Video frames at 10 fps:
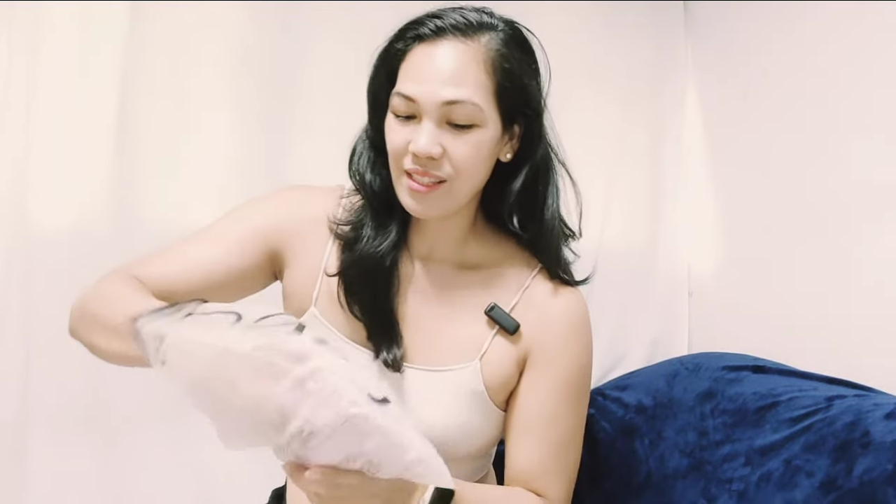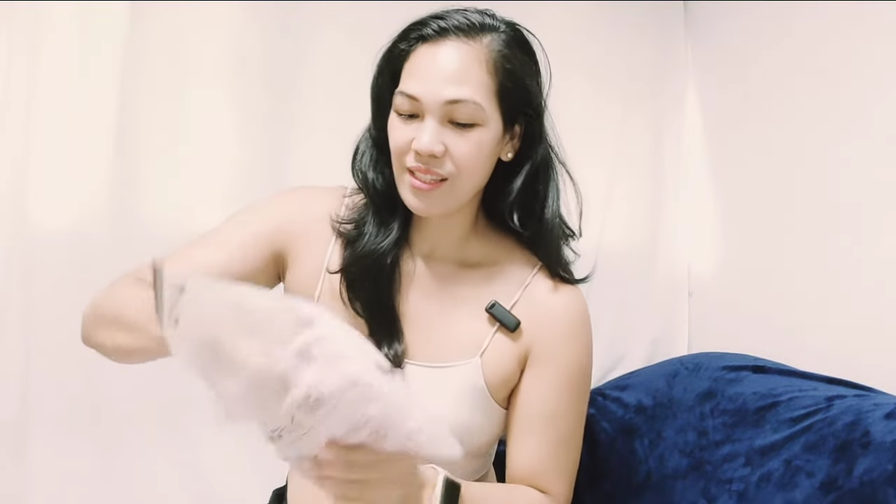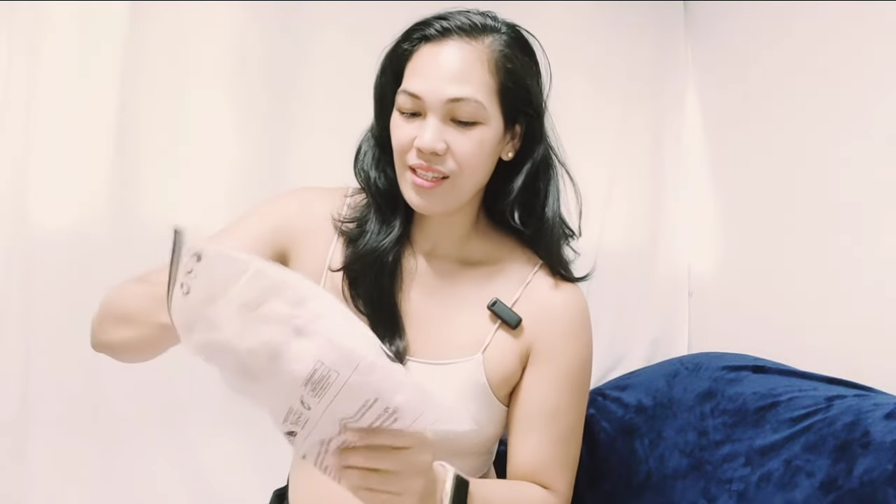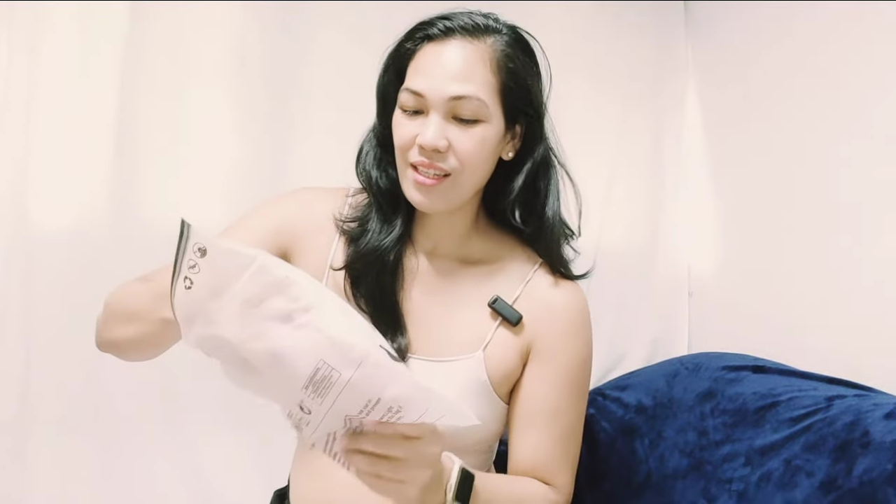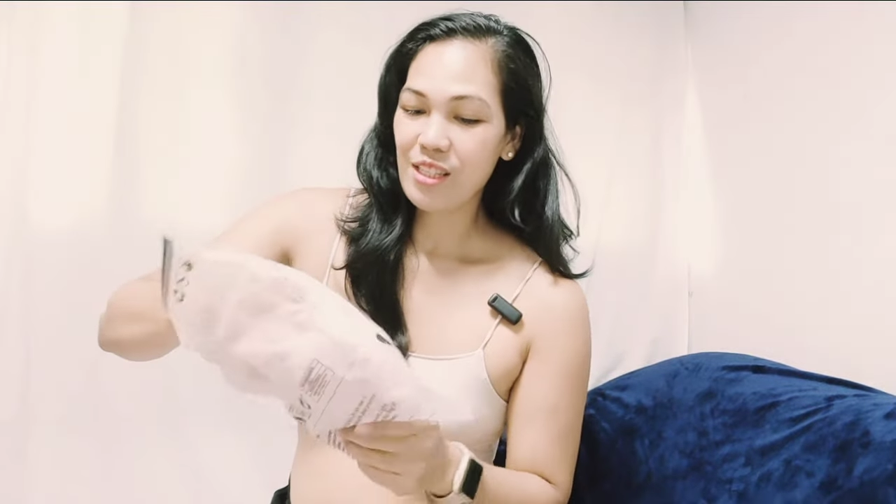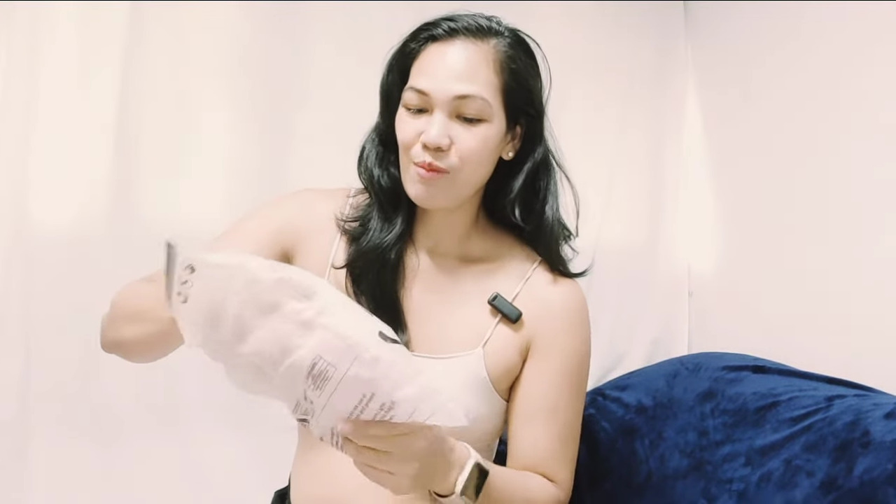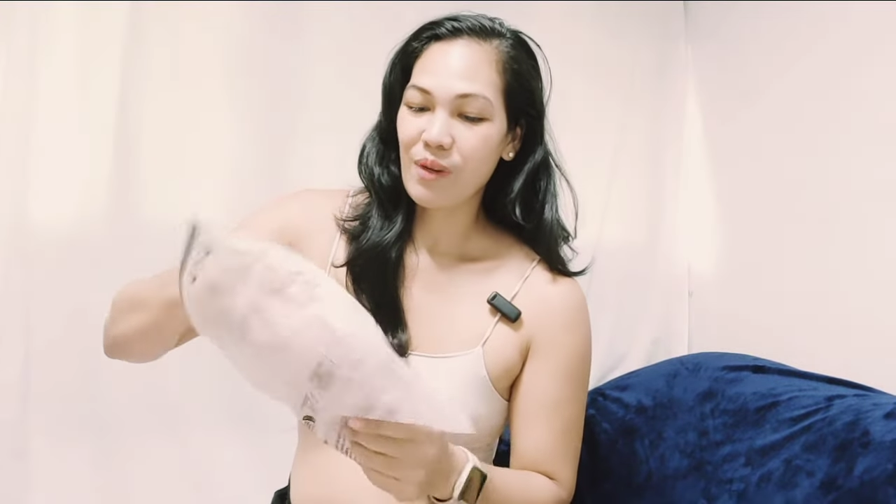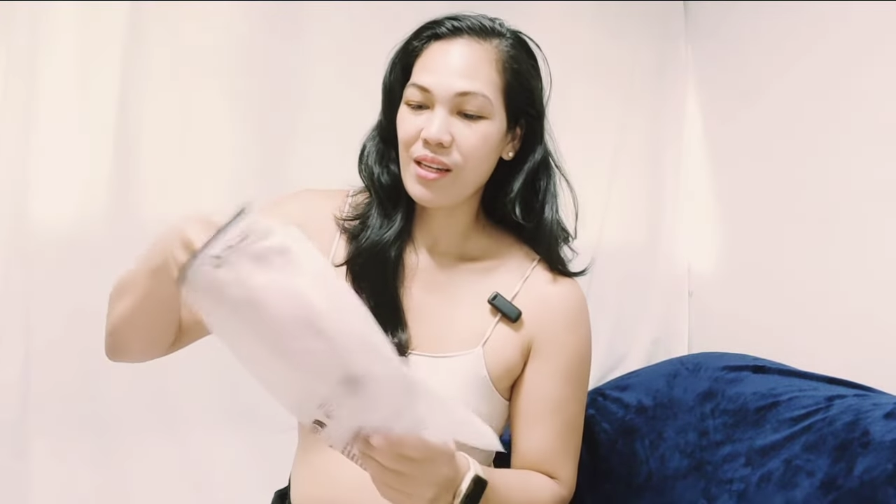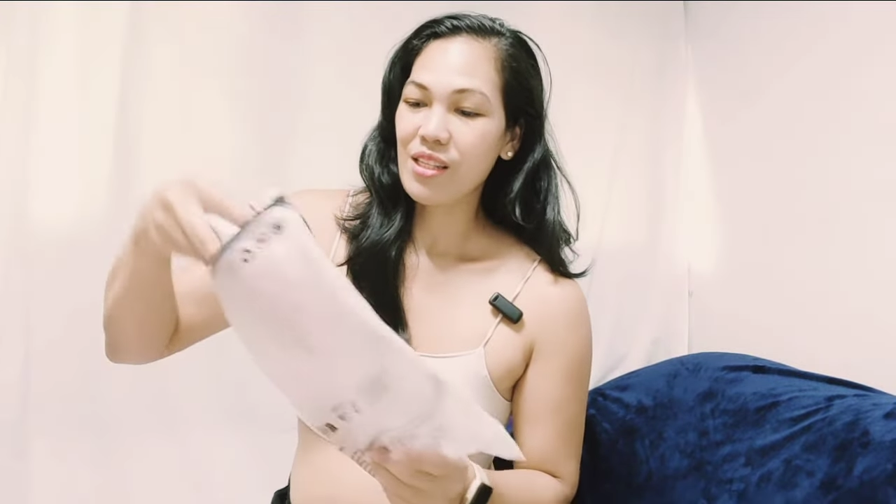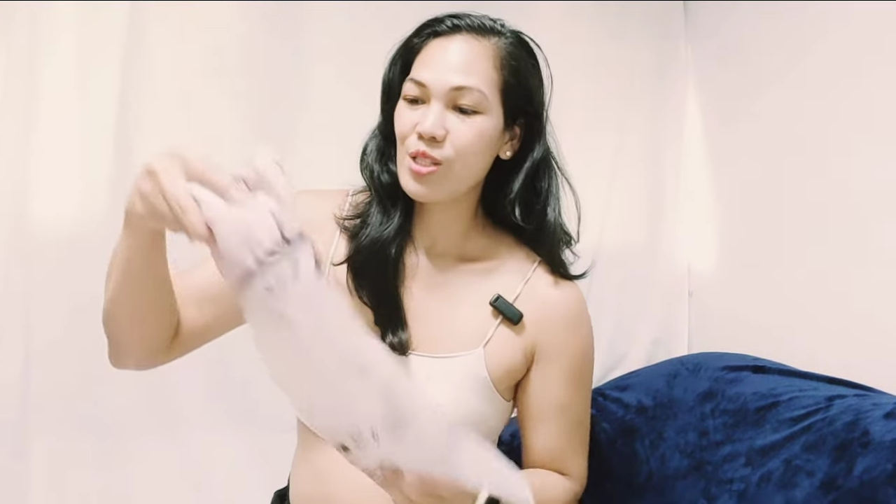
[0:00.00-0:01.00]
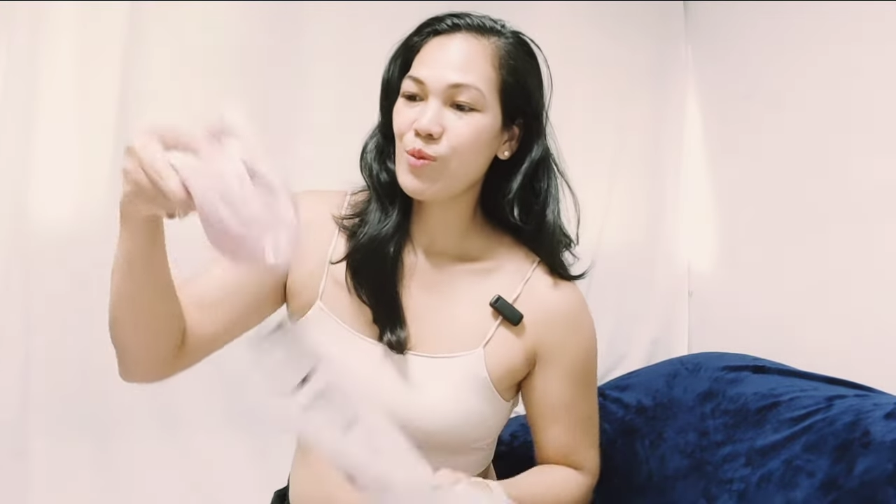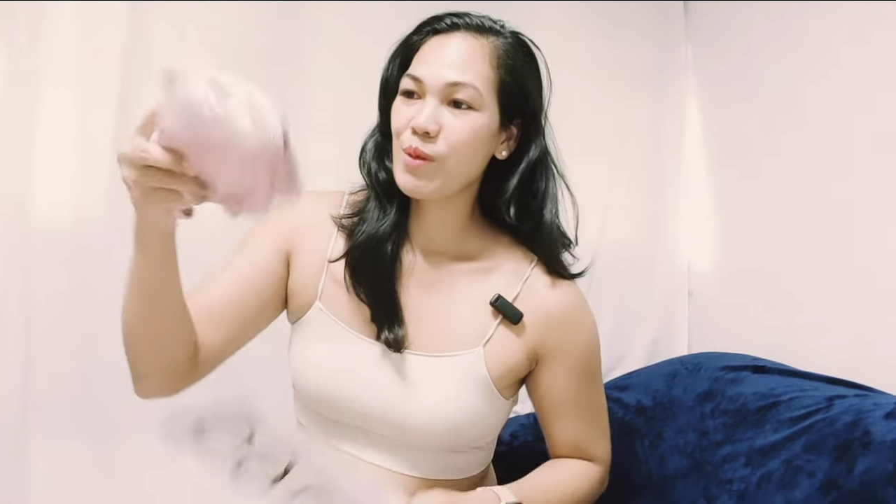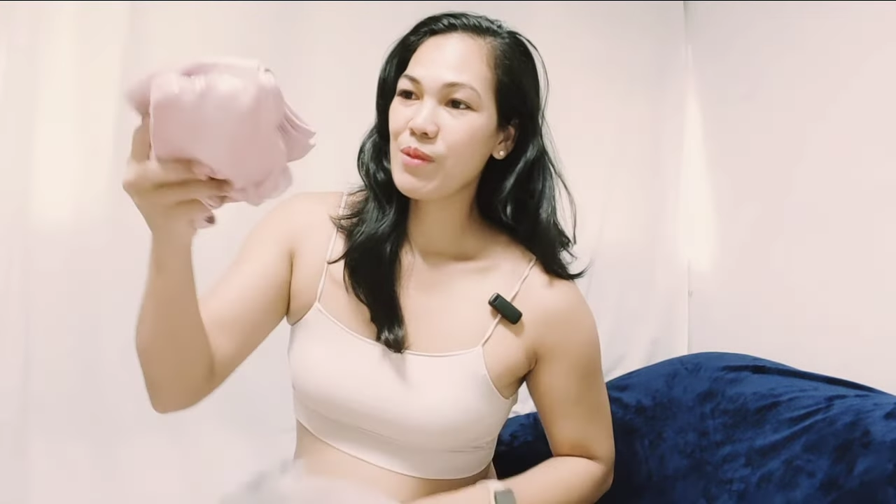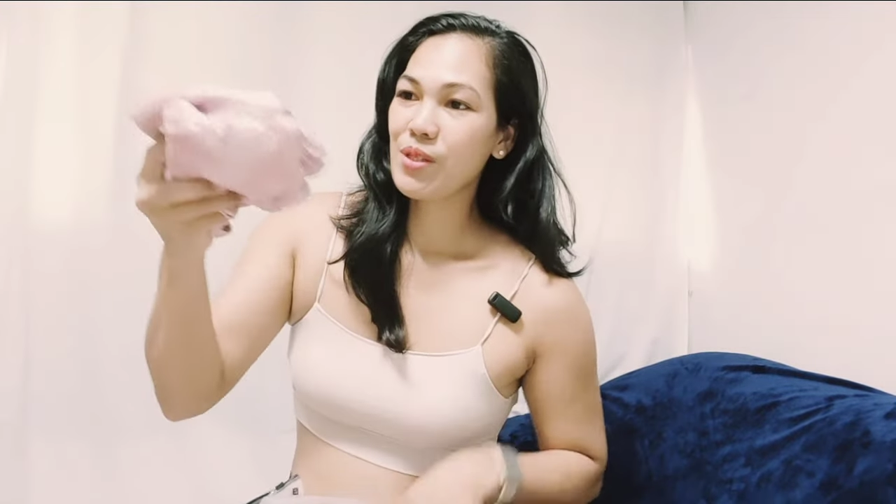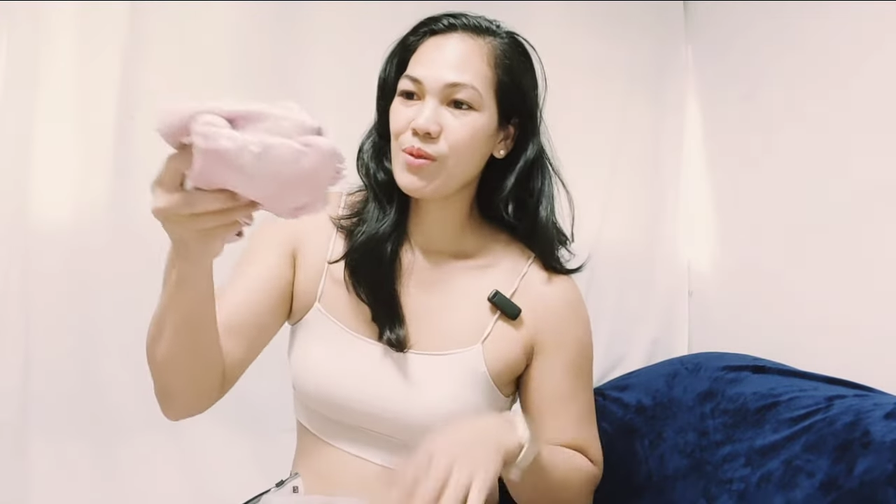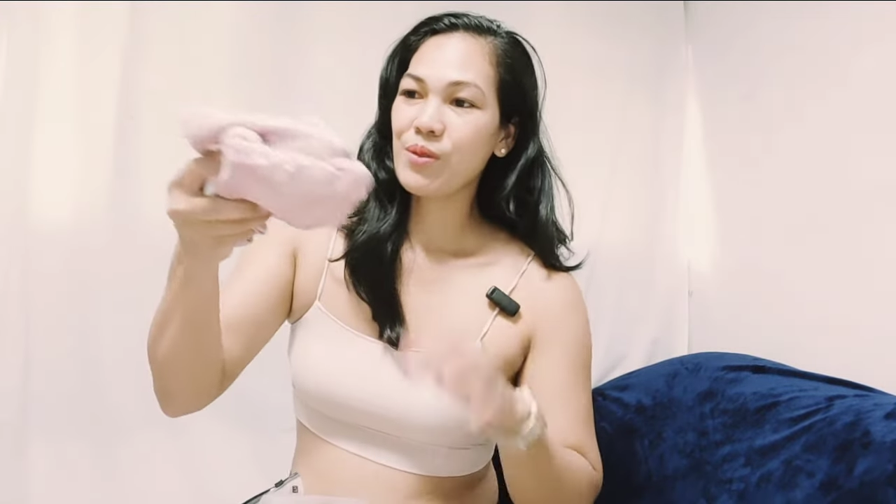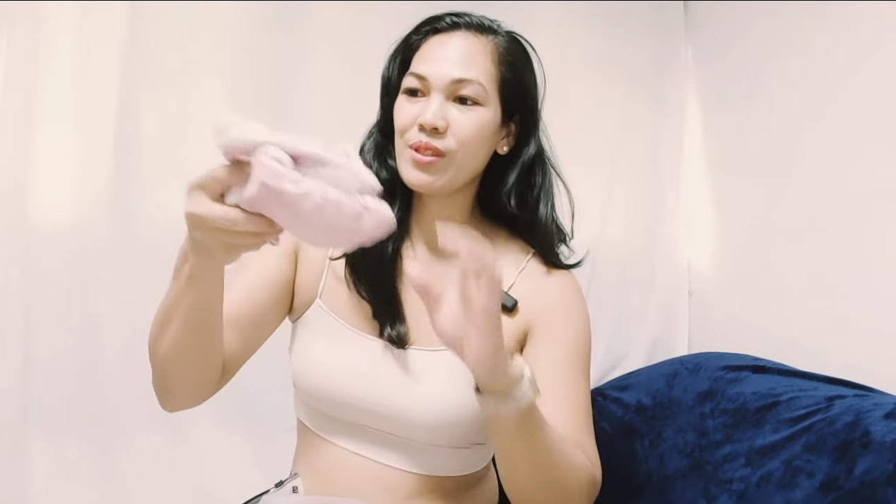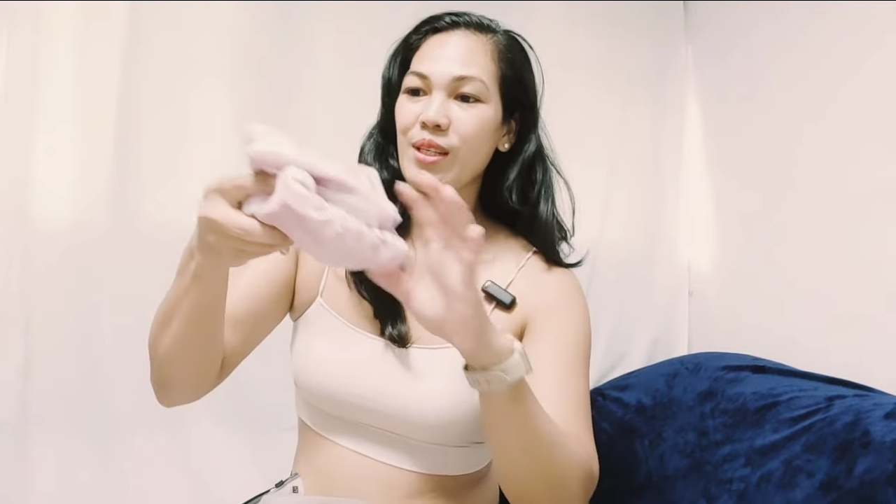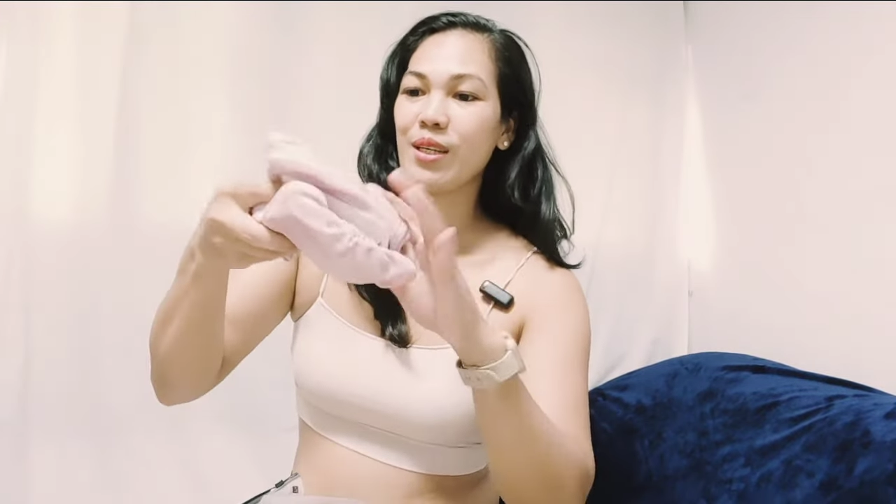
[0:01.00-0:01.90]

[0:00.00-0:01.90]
is my swimsuit.